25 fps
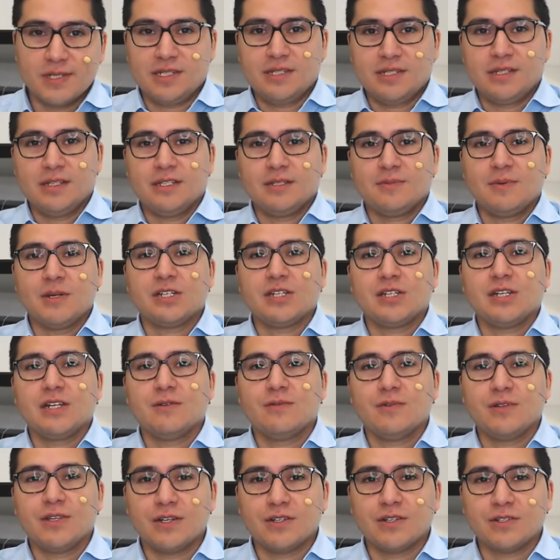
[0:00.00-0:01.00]
especially with
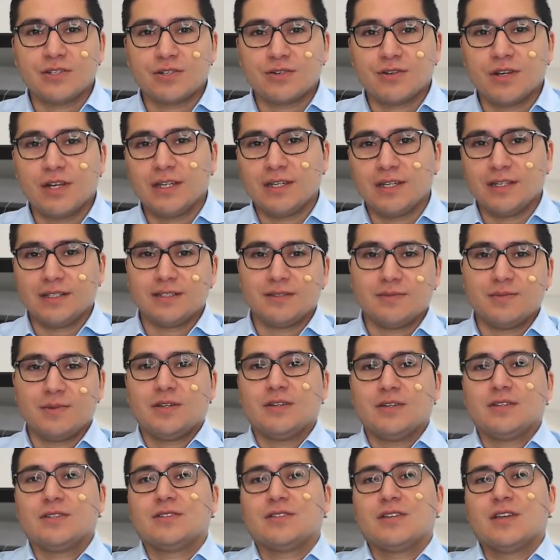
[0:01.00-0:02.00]
the Australians,
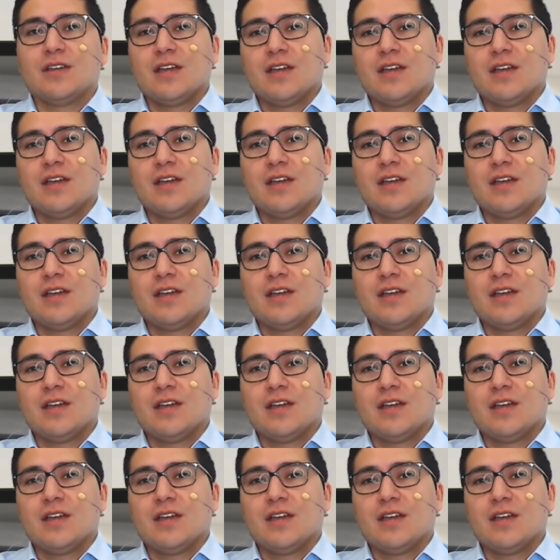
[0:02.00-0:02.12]
because